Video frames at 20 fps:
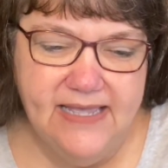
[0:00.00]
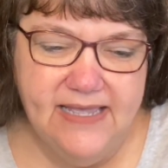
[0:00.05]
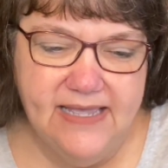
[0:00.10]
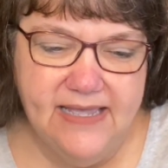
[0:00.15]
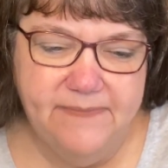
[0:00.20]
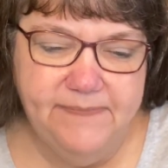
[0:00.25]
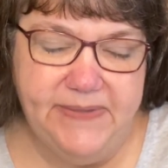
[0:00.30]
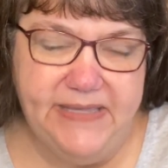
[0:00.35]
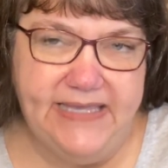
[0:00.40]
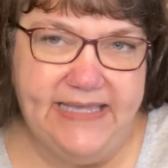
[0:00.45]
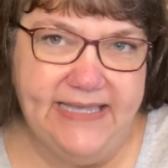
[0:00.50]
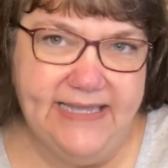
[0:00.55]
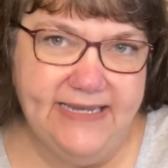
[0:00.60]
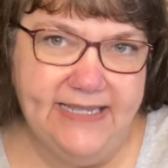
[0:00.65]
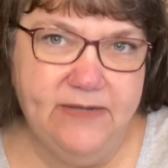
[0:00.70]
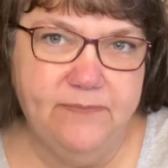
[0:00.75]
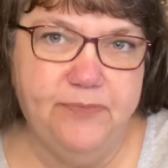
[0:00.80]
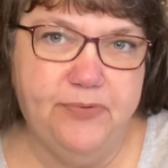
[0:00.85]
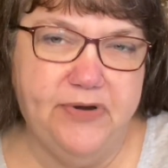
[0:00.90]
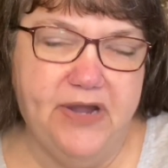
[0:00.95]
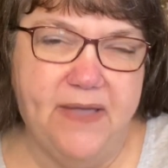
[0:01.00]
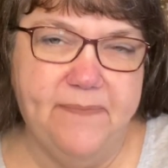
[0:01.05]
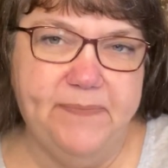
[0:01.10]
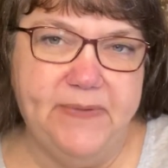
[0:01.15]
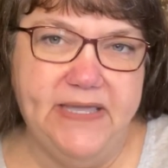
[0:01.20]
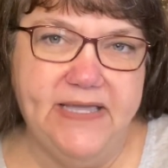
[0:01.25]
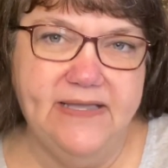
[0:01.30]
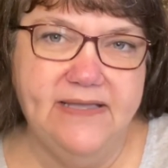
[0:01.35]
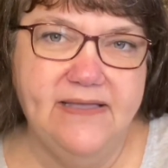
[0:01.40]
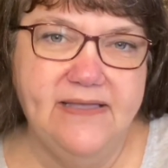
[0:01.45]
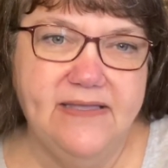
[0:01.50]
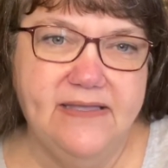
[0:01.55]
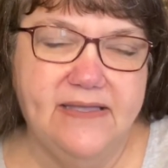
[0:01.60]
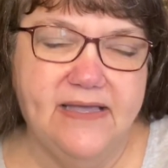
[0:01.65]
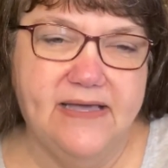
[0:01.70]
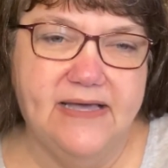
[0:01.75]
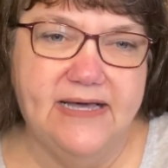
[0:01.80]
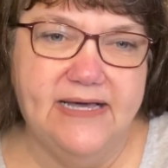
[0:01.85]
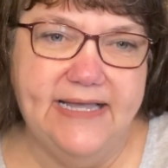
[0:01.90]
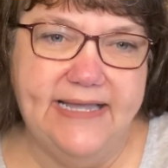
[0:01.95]
beginning prepping
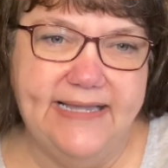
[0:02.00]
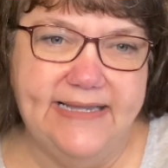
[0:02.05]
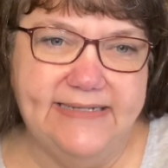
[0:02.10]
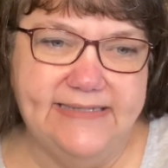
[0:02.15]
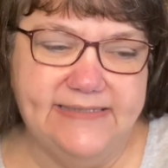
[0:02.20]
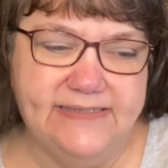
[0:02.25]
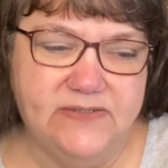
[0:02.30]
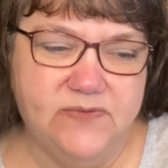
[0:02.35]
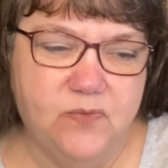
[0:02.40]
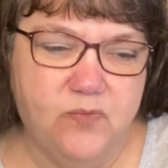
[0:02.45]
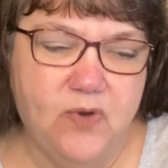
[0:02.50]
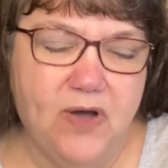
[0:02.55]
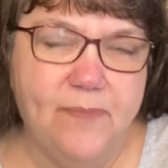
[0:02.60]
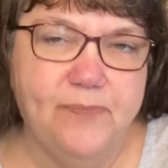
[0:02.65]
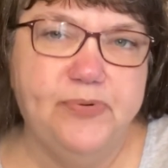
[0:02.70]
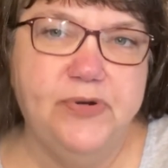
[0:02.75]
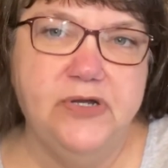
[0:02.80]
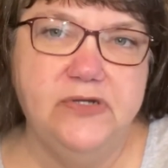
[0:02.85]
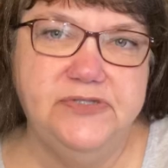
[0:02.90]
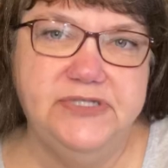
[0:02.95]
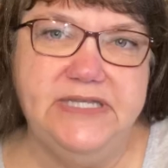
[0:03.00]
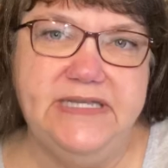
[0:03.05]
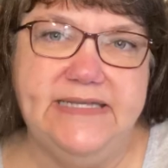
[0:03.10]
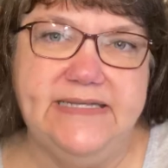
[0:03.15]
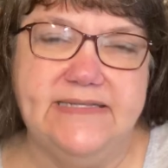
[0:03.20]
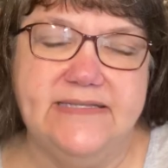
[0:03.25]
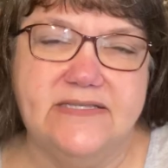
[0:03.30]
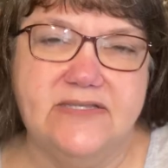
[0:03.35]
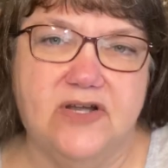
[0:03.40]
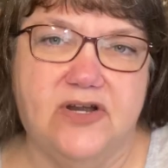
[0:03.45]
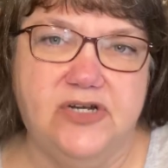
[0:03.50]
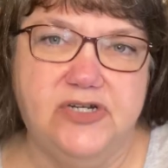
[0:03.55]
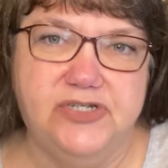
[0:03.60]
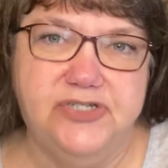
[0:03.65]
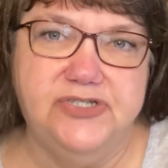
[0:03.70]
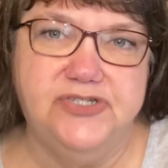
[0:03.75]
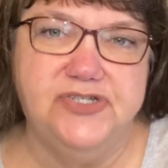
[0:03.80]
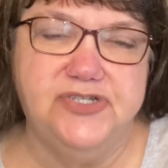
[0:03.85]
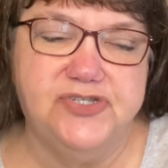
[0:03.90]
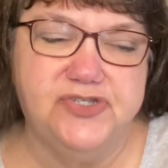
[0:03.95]
and what proteins are
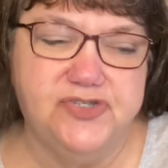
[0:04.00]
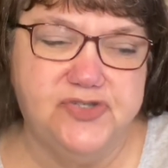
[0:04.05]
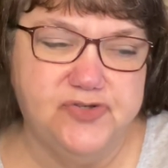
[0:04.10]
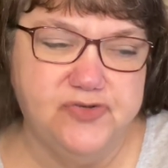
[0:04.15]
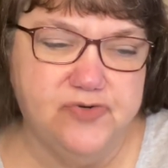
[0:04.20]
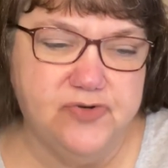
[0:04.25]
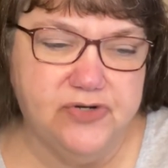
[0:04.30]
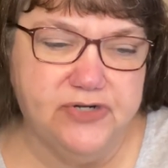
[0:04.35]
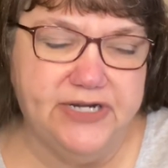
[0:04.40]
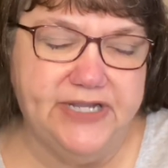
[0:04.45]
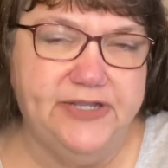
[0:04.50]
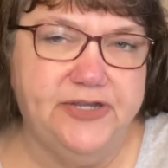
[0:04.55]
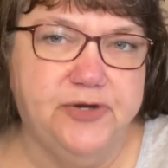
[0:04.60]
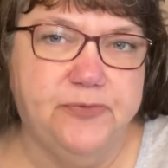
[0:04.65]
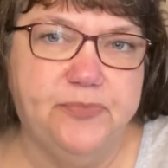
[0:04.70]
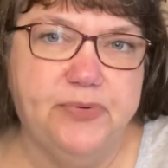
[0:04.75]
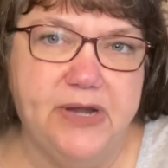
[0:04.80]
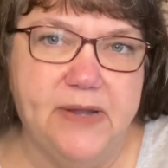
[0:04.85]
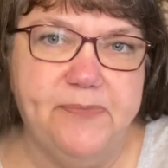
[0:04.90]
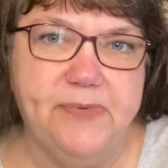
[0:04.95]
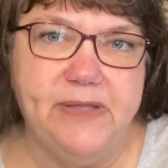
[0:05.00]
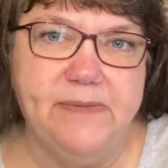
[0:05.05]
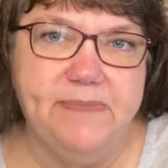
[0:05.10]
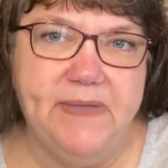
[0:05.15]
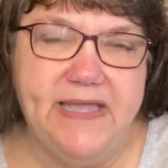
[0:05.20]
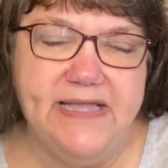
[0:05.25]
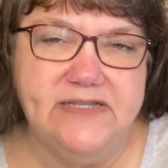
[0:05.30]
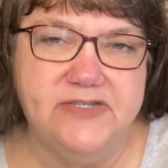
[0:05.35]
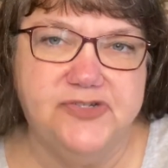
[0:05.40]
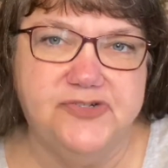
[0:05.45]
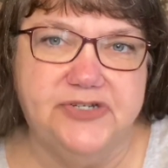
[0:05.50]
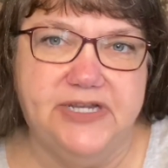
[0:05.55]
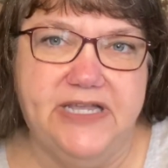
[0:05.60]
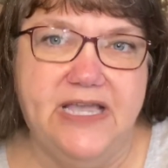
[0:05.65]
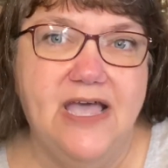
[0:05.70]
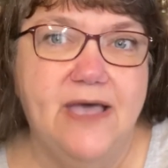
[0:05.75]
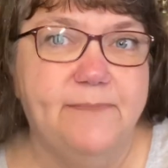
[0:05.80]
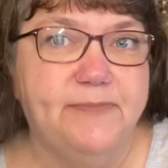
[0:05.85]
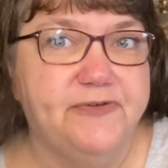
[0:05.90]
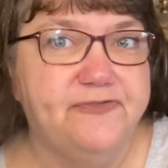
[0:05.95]
good to store in your prepping pantry.
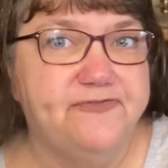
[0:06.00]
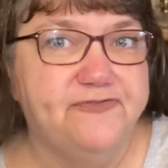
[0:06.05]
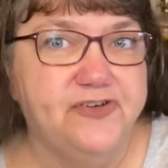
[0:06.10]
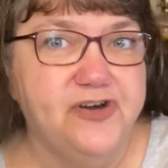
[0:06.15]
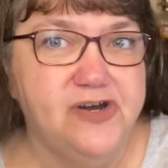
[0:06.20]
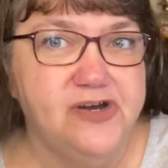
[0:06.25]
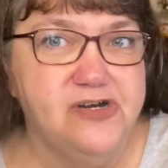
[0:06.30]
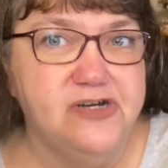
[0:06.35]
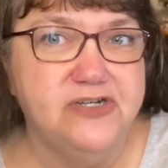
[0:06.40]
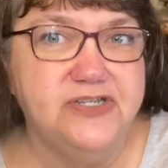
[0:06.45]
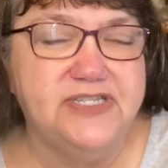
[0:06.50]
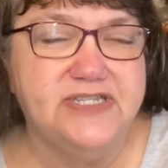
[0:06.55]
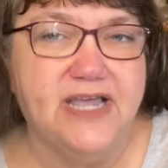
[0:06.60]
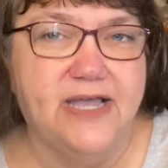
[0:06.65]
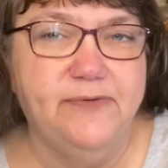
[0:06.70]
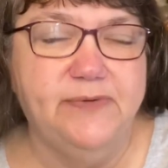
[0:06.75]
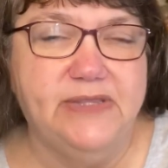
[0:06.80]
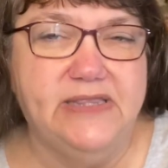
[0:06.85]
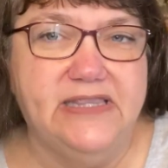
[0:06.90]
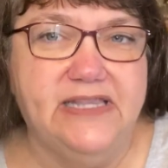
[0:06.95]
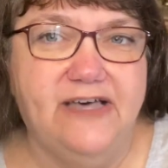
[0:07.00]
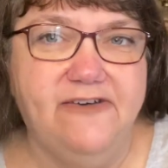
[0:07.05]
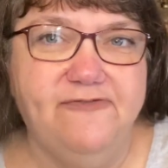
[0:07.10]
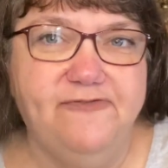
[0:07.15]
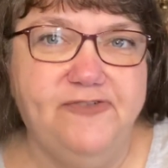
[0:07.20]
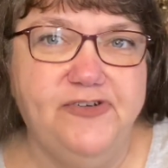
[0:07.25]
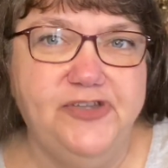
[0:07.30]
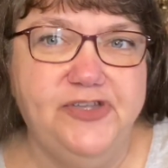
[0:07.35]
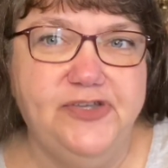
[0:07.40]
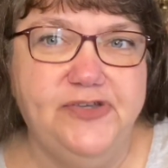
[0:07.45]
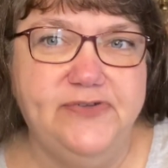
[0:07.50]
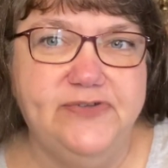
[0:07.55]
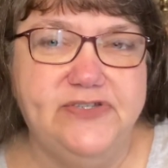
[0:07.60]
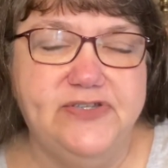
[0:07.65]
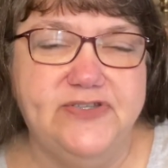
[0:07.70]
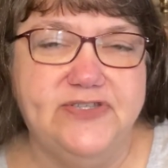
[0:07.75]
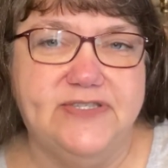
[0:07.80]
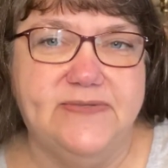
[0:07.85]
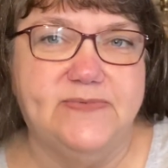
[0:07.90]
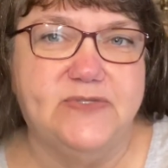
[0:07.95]
But first, I would love for you to
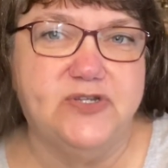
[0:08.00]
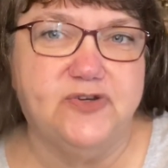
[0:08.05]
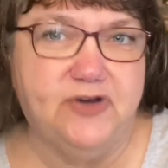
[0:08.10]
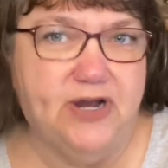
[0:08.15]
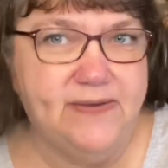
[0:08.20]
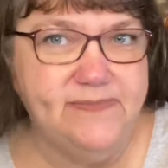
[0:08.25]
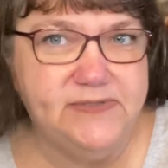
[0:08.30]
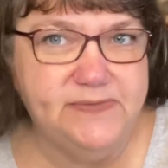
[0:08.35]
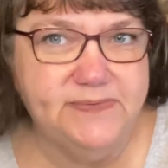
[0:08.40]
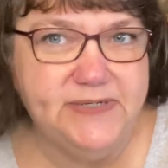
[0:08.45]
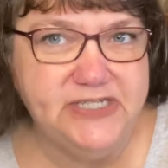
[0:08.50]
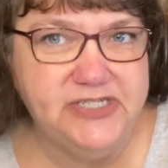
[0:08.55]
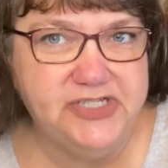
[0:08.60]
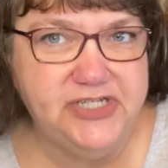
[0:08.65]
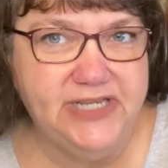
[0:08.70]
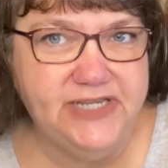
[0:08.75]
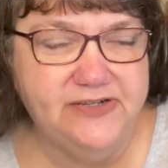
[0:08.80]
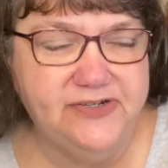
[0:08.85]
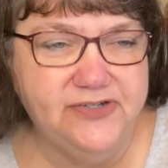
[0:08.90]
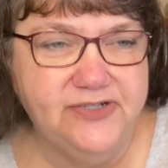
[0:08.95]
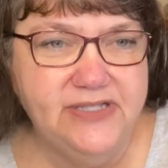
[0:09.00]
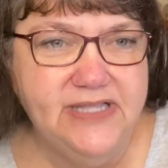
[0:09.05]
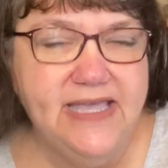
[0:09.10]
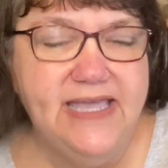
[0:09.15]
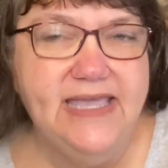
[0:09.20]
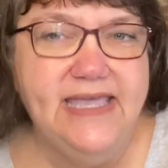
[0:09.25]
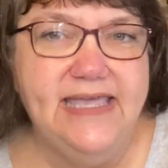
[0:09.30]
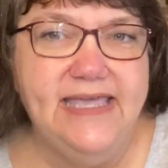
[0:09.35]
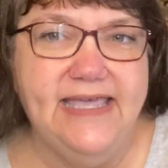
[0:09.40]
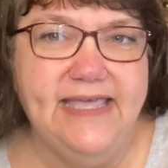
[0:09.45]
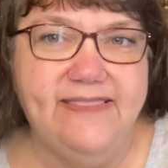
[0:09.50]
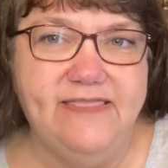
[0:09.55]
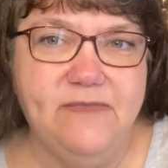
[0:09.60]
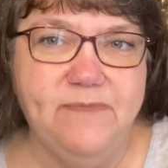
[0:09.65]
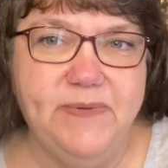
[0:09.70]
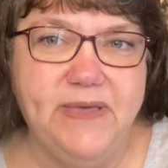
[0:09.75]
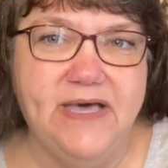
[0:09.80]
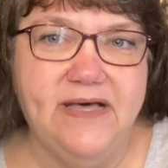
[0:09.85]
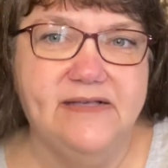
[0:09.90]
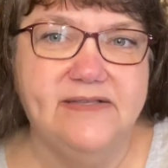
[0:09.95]
subscribe to my channel, hit the
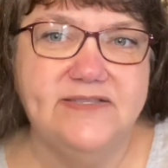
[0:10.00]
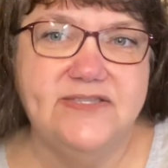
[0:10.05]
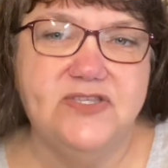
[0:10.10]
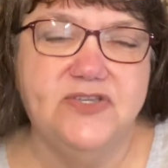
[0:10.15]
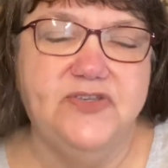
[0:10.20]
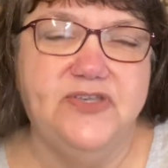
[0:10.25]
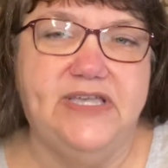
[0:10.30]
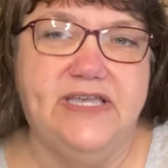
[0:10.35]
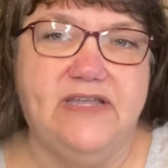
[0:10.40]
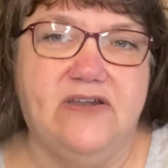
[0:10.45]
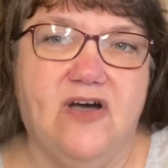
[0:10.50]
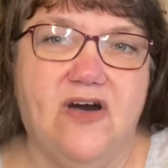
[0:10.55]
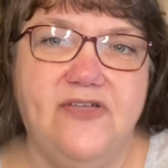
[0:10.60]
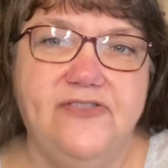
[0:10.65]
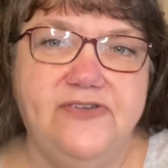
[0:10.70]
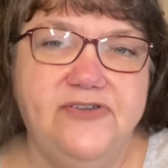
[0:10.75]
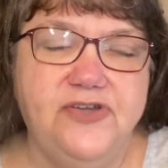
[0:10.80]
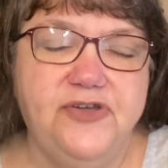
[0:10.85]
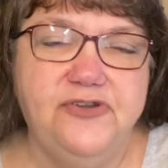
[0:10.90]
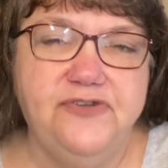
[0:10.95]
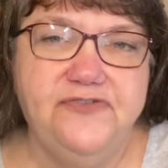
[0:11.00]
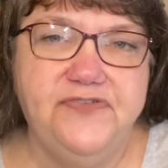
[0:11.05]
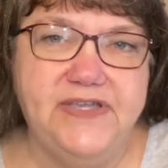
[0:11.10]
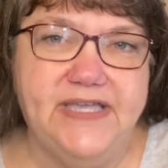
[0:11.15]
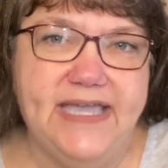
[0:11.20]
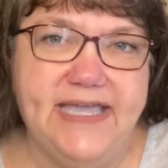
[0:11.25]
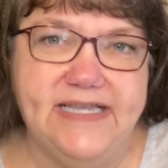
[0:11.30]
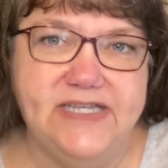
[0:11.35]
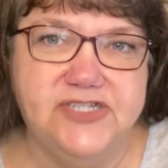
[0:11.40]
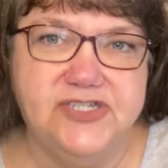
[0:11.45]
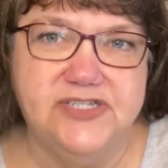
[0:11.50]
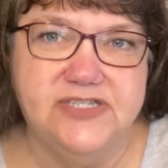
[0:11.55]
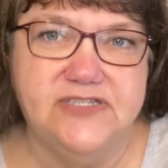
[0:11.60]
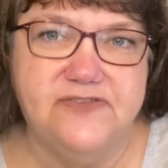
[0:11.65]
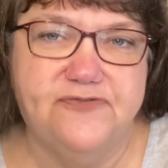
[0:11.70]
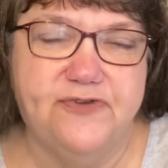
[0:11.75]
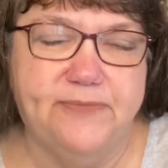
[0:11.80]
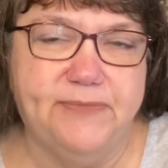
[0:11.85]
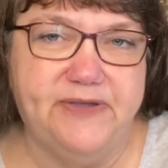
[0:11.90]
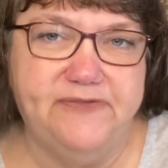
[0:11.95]
bell so you get all the notifications
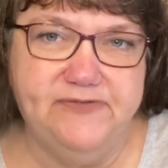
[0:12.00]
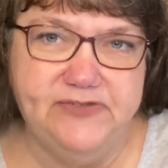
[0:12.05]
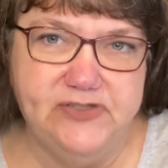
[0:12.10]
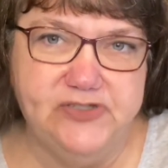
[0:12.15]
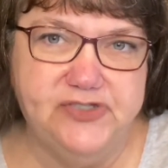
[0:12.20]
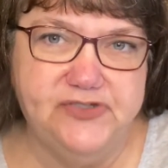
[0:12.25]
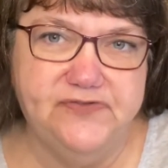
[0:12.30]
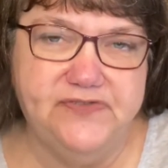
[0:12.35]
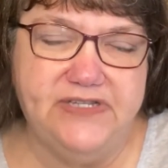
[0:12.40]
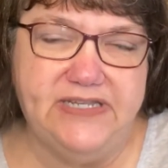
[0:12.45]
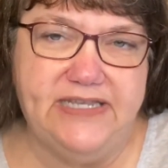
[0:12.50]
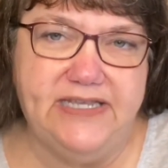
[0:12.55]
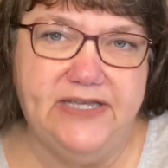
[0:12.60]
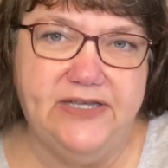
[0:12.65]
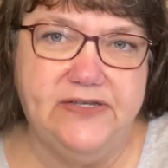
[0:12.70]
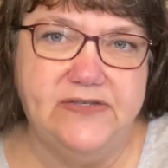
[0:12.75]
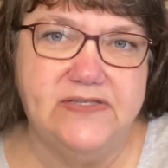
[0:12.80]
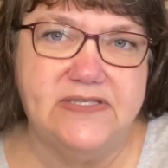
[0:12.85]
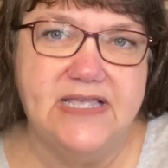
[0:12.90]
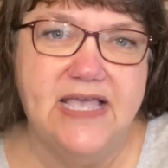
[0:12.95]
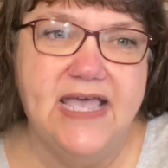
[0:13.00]
for my future videos,